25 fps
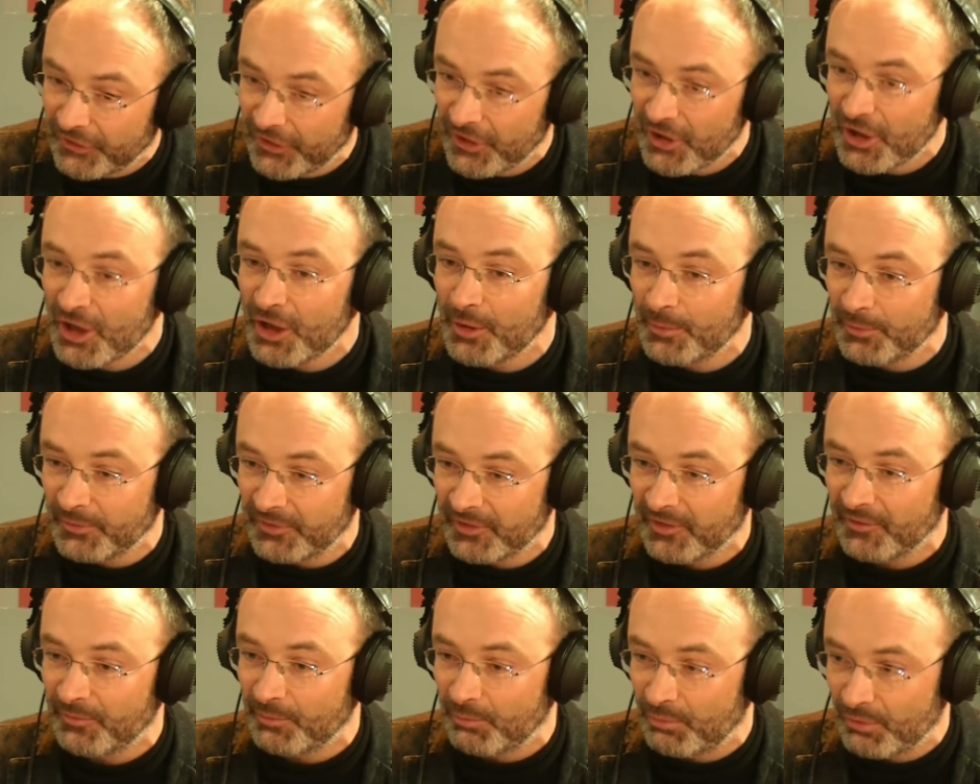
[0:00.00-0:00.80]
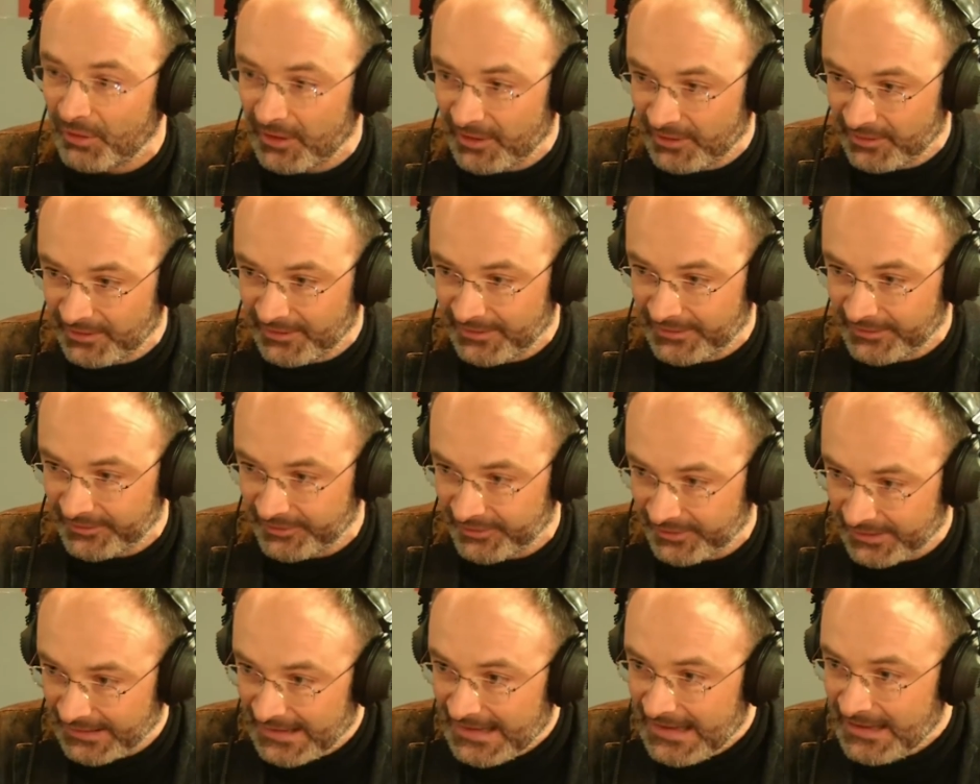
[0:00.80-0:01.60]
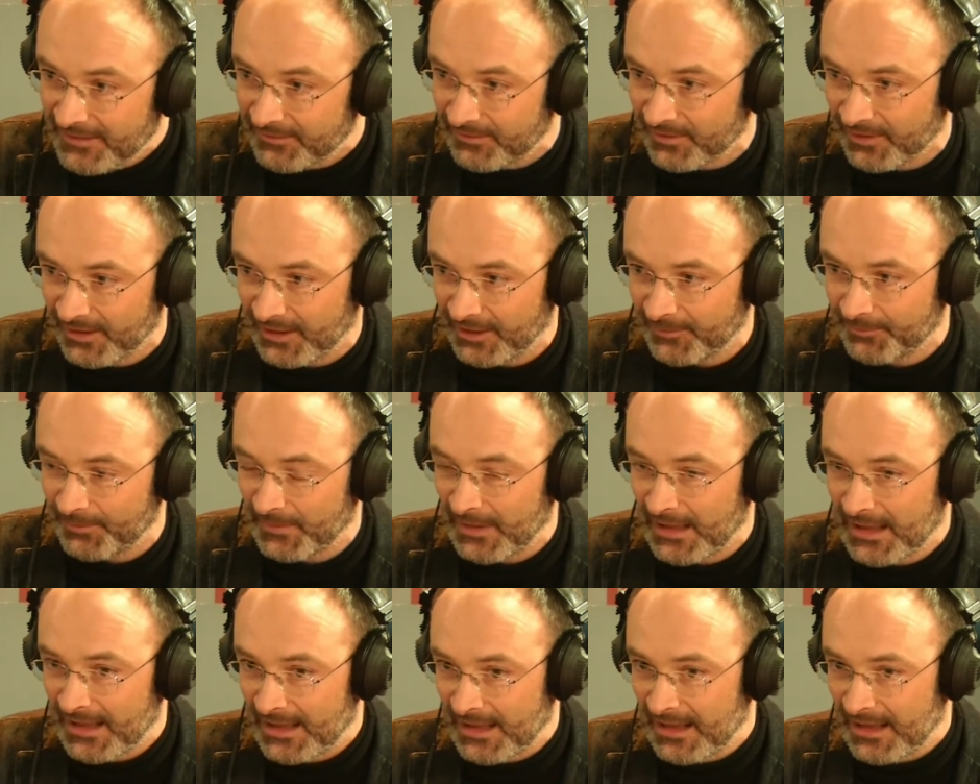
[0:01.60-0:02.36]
terms of Britain's leaving.